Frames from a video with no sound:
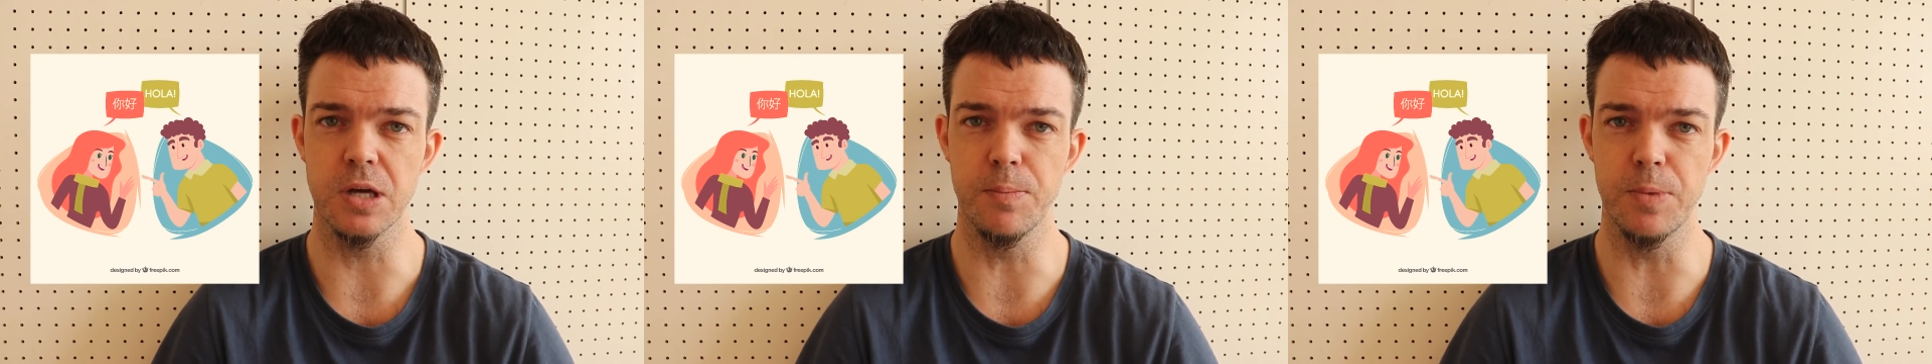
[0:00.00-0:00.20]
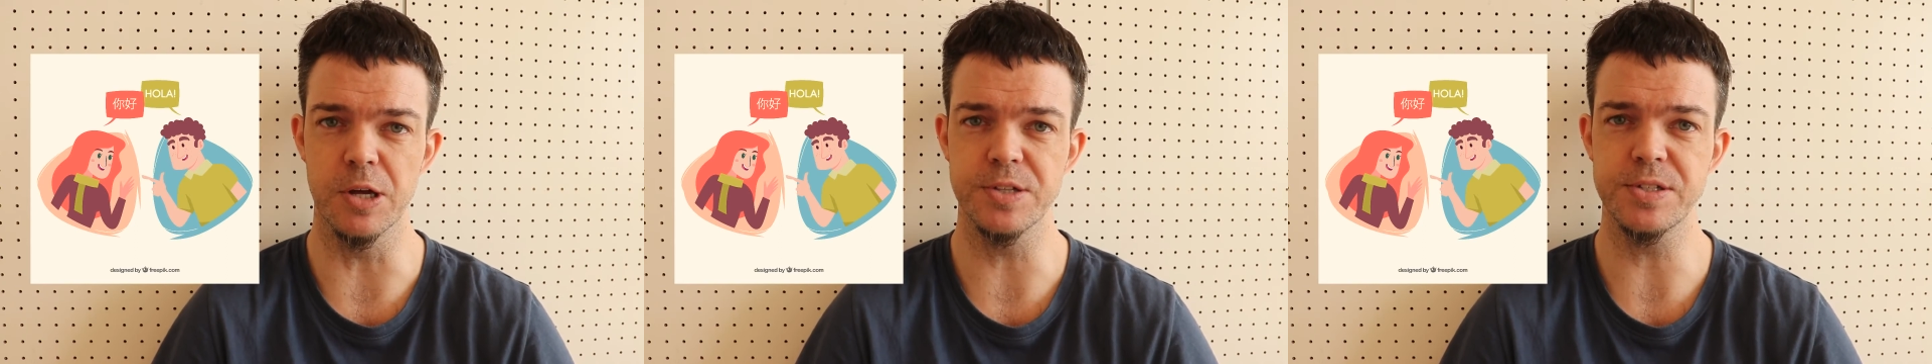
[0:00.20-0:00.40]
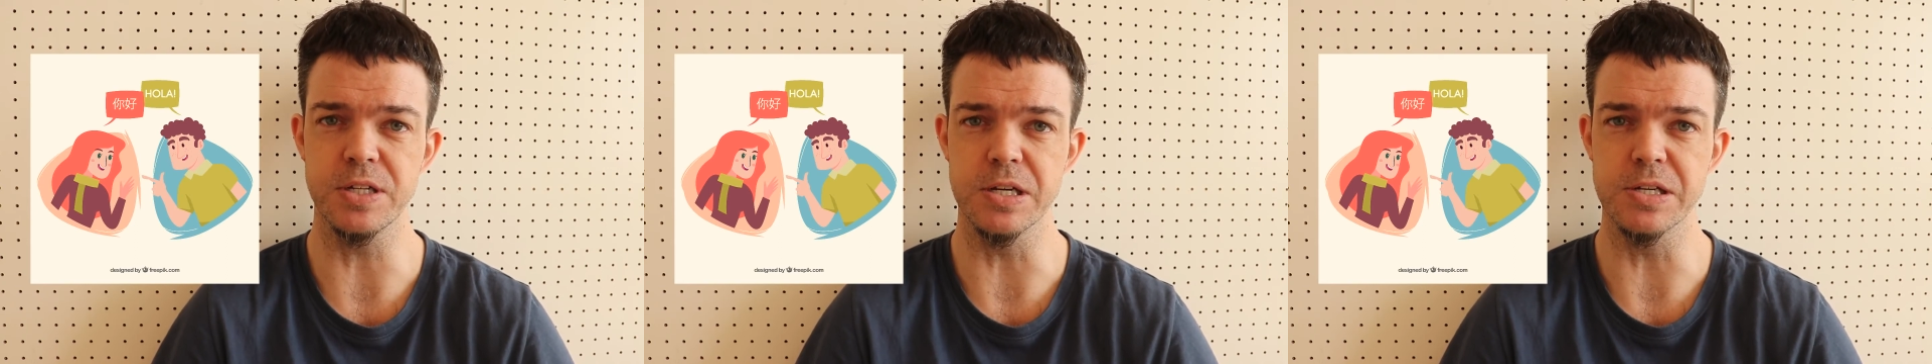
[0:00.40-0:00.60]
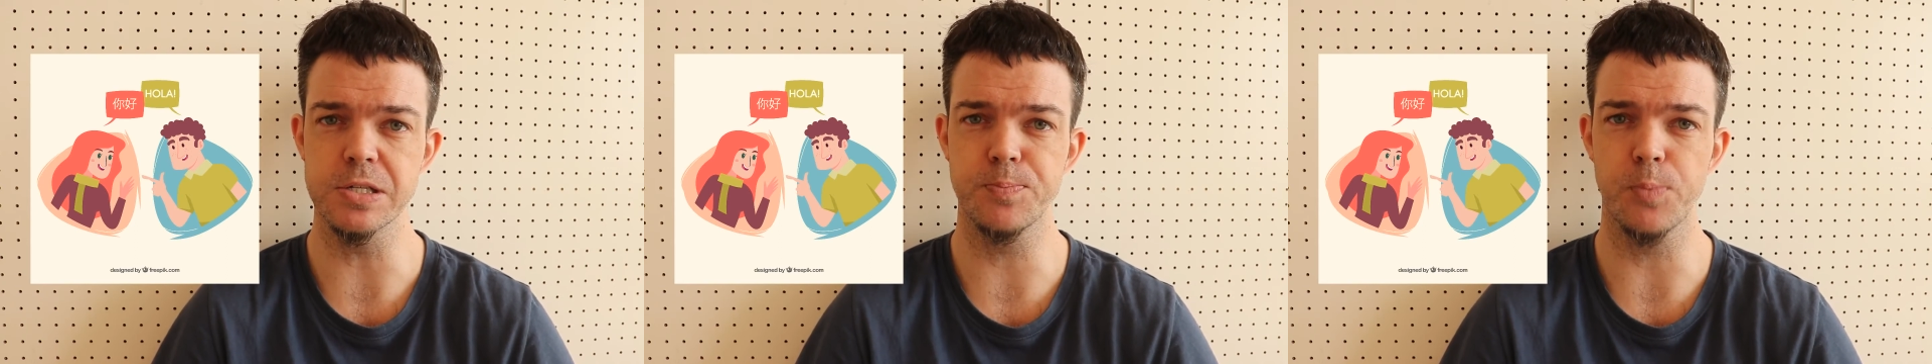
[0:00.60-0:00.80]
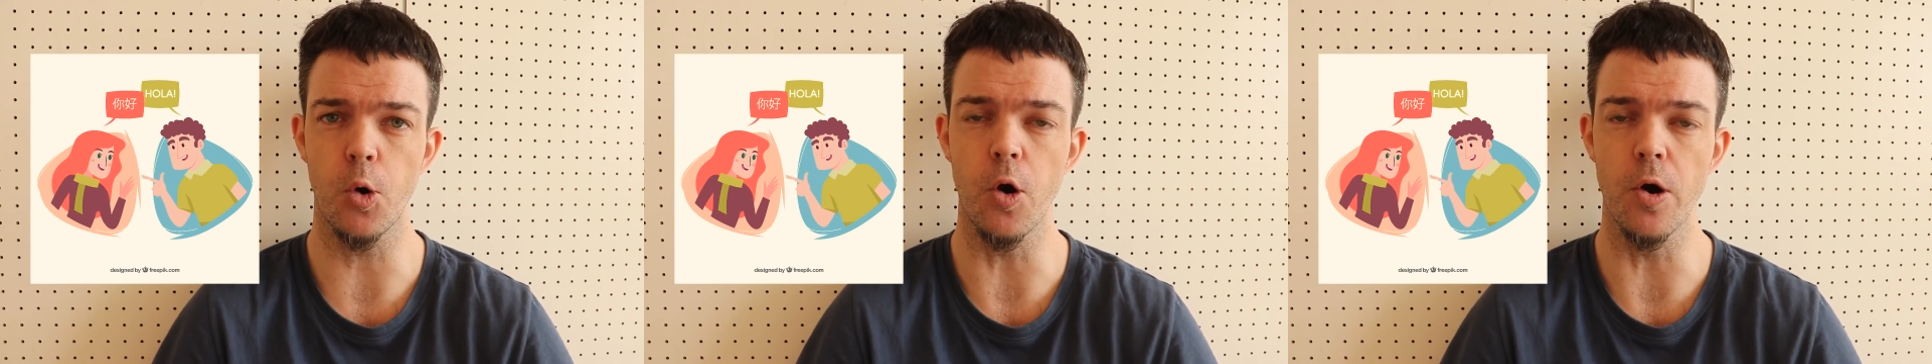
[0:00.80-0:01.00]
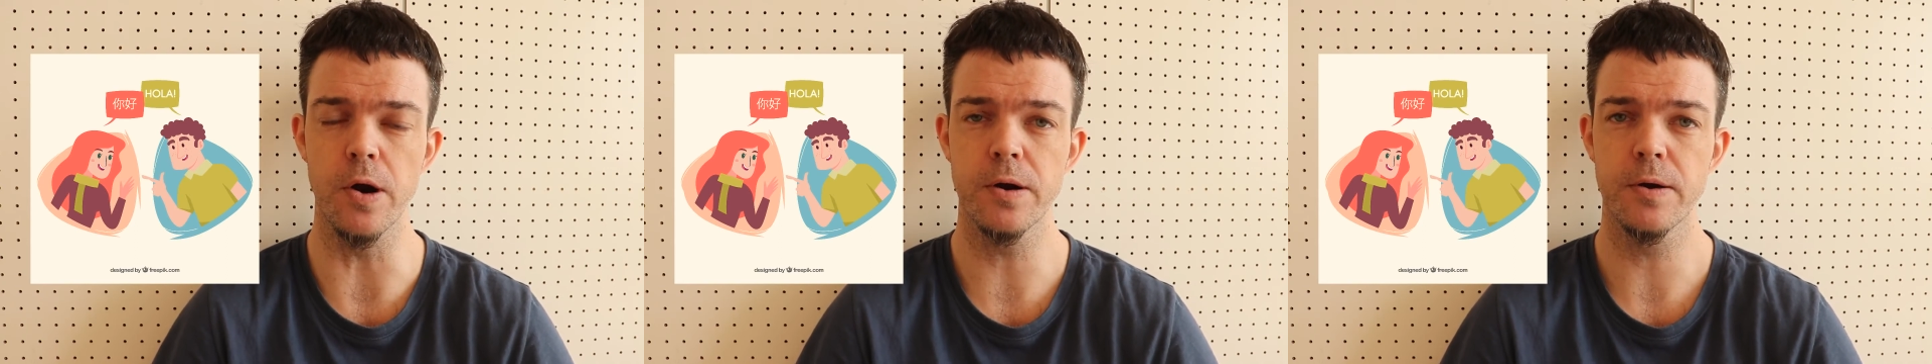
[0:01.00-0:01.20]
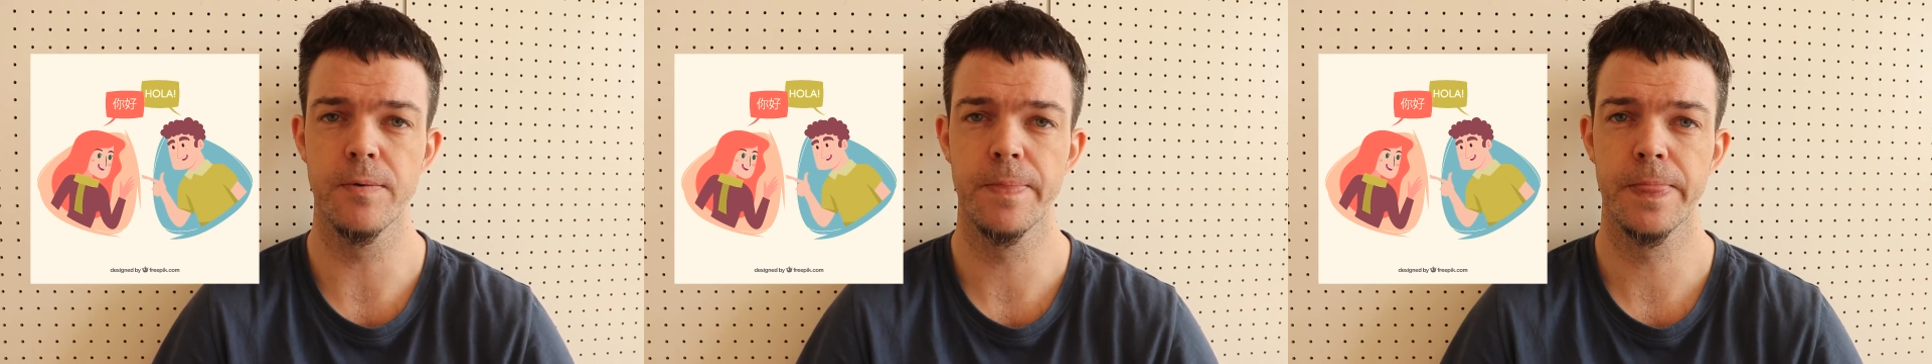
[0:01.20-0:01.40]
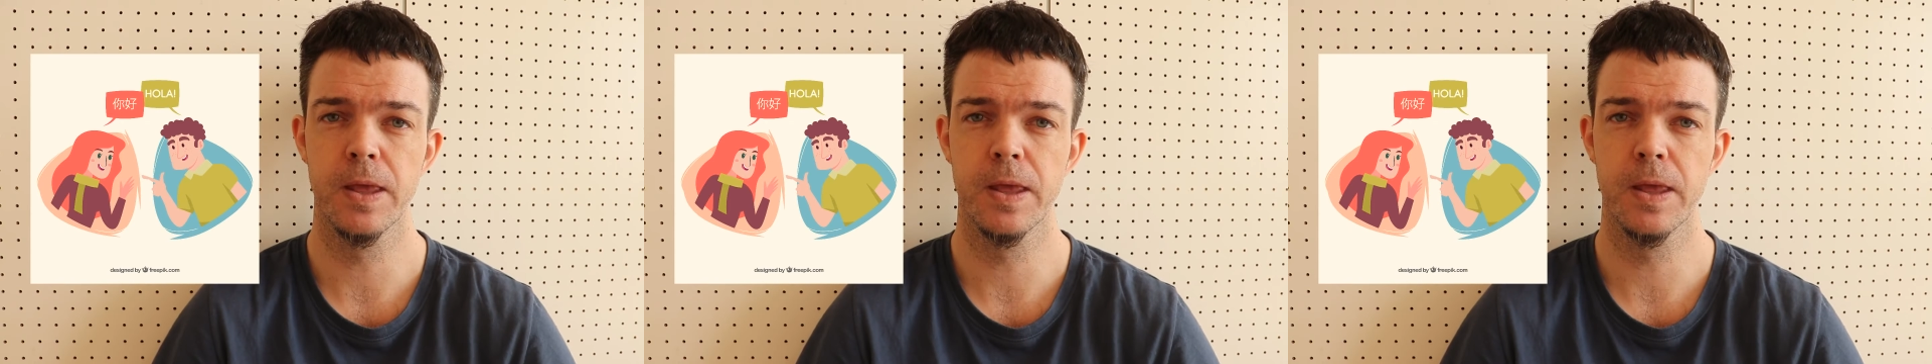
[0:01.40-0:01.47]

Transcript: ability is poor,